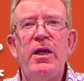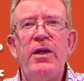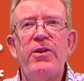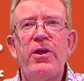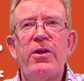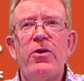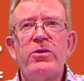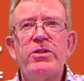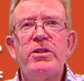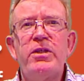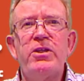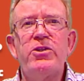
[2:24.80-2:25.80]
And the
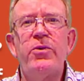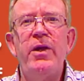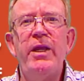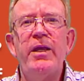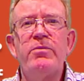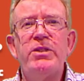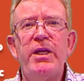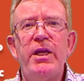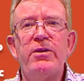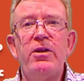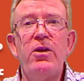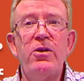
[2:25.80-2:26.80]
cost of this really comes
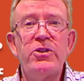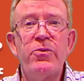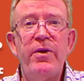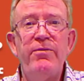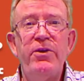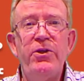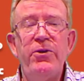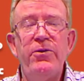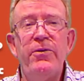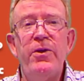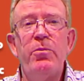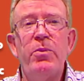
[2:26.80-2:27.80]
down to loss revenue,
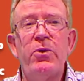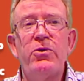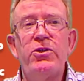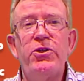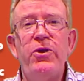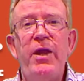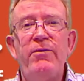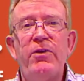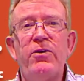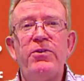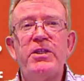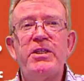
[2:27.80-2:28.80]
because you haven't
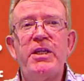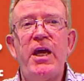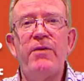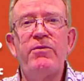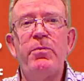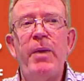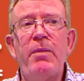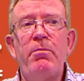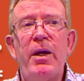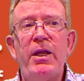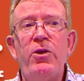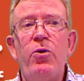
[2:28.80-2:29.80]
got the staff to make
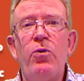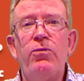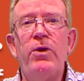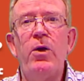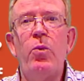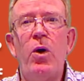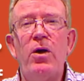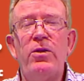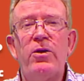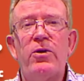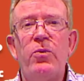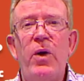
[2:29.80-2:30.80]
money off while
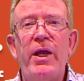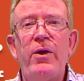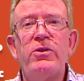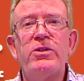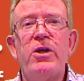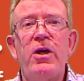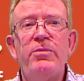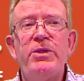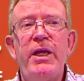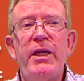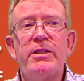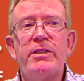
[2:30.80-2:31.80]
they're away on time
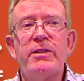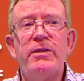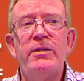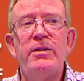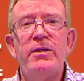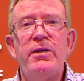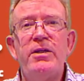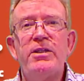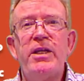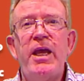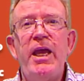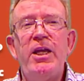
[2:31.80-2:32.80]
tax.
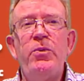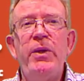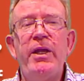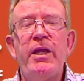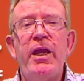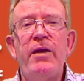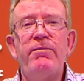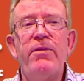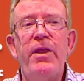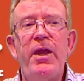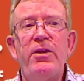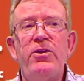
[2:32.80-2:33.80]
So how do we account for
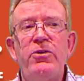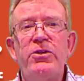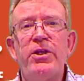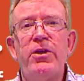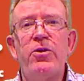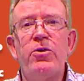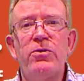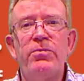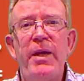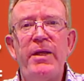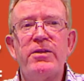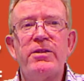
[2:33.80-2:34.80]
that using good
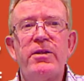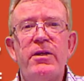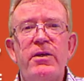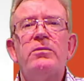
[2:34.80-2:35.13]
maths?